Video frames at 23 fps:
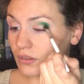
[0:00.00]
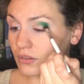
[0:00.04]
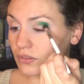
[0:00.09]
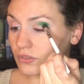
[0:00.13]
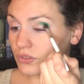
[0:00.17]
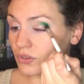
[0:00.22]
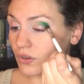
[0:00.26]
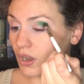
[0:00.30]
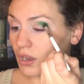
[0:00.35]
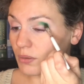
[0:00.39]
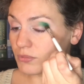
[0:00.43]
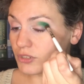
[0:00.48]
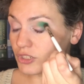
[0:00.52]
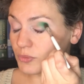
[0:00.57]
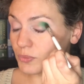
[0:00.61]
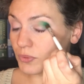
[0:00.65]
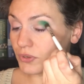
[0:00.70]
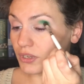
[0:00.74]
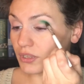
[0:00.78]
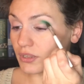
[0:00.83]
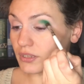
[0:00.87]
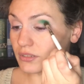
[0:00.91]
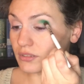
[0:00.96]
So I'm just
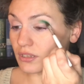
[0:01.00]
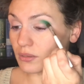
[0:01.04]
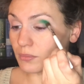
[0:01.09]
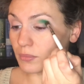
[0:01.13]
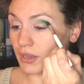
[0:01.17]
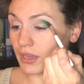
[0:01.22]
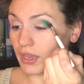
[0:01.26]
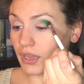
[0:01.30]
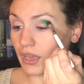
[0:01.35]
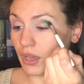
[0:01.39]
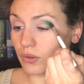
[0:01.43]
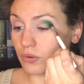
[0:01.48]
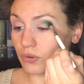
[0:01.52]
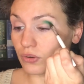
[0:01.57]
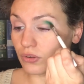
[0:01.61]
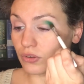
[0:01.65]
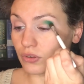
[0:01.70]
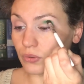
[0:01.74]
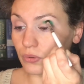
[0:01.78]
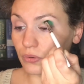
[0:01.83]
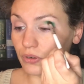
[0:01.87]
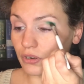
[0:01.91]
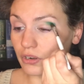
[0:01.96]
putting this in my outer
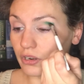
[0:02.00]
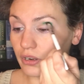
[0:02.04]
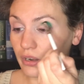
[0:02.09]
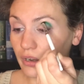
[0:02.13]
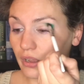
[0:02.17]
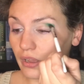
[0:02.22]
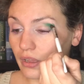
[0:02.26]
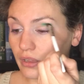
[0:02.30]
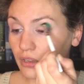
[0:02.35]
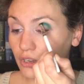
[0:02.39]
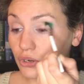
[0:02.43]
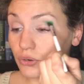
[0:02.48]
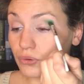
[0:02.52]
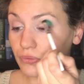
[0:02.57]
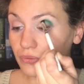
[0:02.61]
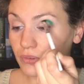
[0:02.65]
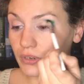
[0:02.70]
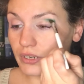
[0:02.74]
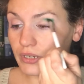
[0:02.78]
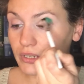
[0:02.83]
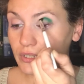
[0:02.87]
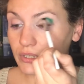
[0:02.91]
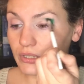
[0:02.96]
corner
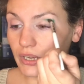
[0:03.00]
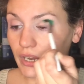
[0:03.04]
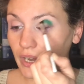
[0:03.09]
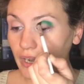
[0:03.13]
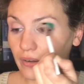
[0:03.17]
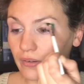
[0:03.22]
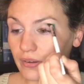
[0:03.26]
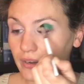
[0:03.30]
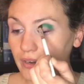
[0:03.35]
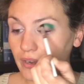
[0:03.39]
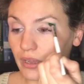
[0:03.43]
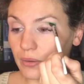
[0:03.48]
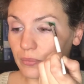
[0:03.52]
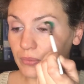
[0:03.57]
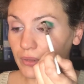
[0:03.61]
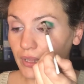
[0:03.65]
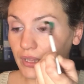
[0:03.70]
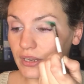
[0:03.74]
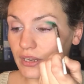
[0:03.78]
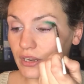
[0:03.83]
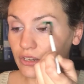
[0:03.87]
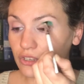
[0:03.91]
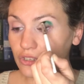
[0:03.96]
crease area and
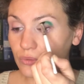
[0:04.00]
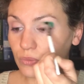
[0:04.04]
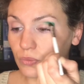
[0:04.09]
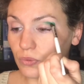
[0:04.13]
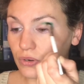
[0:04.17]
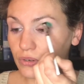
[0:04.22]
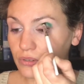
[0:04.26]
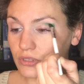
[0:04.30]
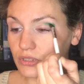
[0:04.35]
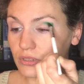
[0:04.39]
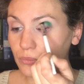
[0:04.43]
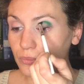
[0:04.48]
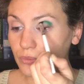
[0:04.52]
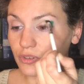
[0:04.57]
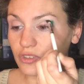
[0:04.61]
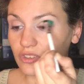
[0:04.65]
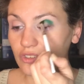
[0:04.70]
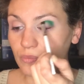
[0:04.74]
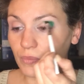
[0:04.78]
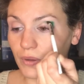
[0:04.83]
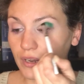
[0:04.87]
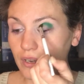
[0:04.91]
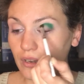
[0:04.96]
blending it towards the bridge
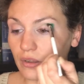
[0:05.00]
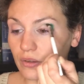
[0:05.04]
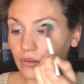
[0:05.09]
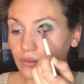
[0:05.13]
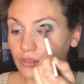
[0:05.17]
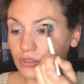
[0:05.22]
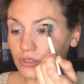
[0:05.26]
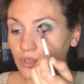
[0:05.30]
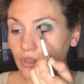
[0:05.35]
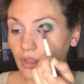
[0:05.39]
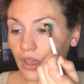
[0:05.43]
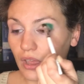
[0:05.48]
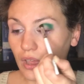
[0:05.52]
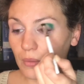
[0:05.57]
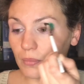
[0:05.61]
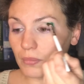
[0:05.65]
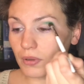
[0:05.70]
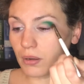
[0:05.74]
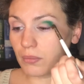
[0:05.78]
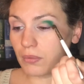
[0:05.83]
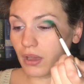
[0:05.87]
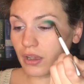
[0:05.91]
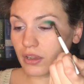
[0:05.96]
of my nose,
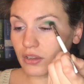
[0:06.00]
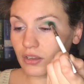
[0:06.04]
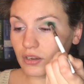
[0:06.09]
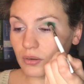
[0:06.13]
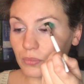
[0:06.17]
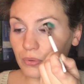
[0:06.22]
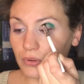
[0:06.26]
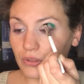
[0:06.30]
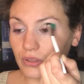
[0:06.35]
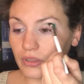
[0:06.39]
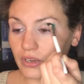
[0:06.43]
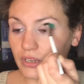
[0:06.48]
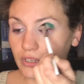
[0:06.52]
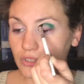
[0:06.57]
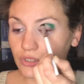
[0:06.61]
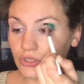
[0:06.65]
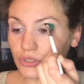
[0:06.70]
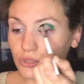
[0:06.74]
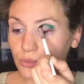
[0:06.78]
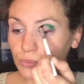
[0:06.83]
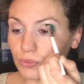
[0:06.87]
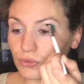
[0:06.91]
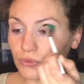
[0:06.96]
but I'm not gonna pull it in
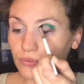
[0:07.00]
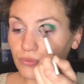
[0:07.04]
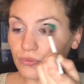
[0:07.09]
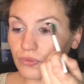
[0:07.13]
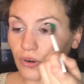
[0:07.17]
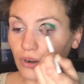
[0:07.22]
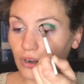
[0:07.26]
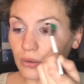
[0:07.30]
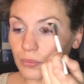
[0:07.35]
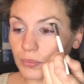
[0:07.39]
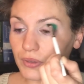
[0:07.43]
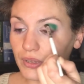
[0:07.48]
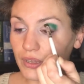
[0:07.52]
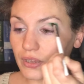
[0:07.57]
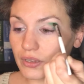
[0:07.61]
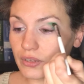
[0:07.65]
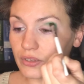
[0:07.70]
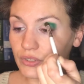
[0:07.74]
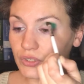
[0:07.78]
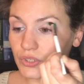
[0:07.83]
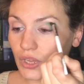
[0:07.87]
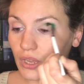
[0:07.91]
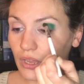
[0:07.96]
super far
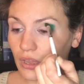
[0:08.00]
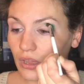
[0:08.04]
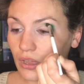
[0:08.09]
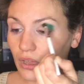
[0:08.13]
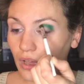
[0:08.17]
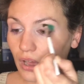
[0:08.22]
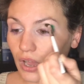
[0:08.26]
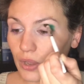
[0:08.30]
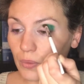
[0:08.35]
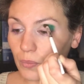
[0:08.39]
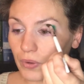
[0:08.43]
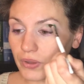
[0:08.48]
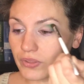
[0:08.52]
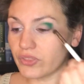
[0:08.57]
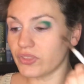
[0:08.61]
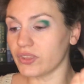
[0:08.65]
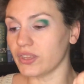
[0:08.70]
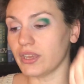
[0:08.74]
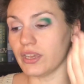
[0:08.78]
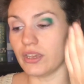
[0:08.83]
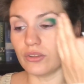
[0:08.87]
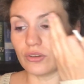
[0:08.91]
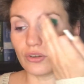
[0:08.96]
because I want
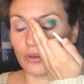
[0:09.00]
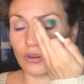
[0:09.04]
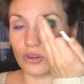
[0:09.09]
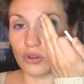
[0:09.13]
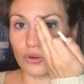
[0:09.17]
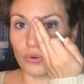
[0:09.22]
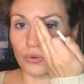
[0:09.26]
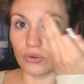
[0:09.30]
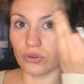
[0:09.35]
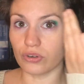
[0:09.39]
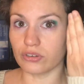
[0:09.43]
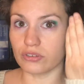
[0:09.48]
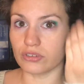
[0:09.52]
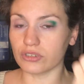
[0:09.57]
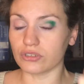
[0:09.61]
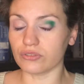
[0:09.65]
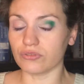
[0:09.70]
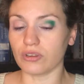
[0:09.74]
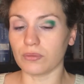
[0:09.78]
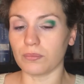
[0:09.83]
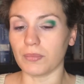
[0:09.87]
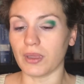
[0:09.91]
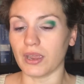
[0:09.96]
the inner corner to
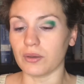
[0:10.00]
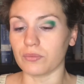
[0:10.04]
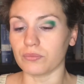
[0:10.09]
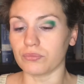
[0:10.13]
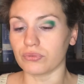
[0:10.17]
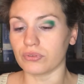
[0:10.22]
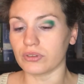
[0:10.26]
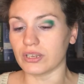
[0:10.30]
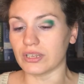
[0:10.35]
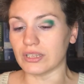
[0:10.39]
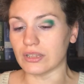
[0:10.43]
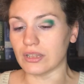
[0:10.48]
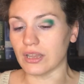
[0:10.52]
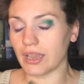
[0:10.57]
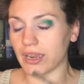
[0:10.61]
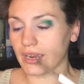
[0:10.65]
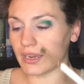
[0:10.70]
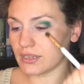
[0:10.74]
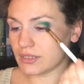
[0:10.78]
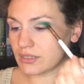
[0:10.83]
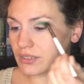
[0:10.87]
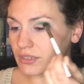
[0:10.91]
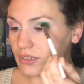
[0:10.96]
remain pretty
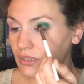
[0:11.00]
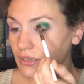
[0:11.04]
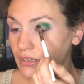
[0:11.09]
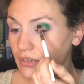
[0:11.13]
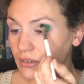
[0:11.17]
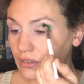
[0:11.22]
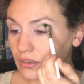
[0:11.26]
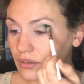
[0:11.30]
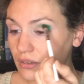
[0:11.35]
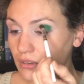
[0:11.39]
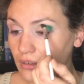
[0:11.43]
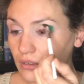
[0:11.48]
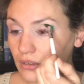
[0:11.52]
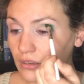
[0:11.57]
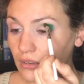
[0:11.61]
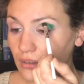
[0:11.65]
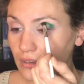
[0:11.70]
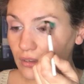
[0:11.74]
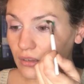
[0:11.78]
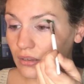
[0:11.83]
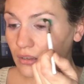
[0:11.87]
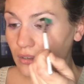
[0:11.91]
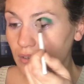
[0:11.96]
light,
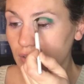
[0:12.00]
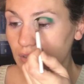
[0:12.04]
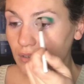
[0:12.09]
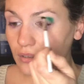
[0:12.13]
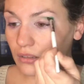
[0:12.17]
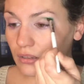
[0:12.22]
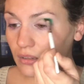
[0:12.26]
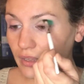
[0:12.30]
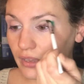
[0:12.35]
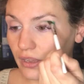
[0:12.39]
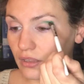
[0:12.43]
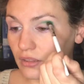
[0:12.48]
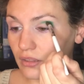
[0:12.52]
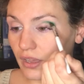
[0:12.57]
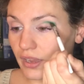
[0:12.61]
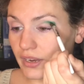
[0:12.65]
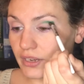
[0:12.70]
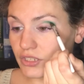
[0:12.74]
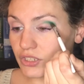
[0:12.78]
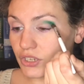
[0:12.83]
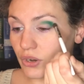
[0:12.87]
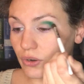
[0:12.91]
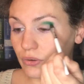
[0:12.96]
like a
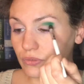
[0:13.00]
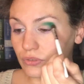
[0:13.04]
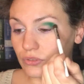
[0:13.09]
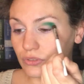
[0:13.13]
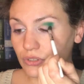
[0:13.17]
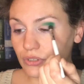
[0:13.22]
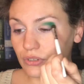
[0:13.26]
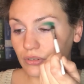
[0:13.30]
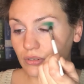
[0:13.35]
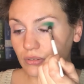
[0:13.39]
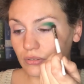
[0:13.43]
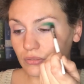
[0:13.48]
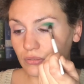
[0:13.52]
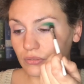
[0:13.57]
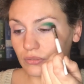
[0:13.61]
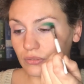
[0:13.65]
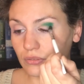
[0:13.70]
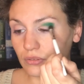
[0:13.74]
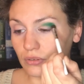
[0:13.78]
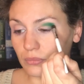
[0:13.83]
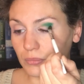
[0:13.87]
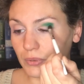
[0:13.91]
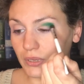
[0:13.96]
light-toned
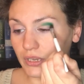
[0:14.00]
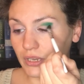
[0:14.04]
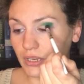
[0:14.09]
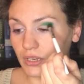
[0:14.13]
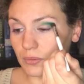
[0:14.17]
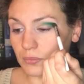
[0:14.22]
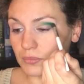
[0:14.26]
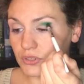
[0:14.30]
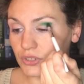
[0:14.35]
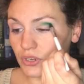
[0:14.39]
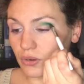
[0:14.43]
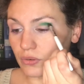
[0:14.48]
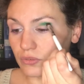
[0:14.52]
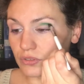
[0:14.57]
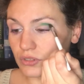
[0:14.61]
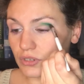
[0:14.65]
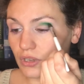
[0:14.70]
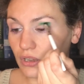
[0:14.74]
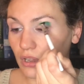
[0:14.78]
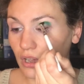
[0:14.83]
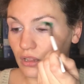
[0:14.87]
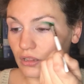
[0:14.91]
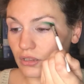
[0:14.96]
or medium-toned
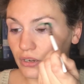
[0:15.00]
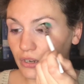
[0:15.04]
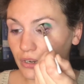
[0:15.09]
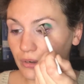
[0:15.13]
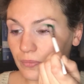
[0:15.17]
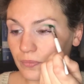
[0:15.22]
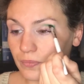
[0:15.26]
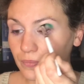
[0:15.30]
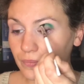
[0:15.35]
color.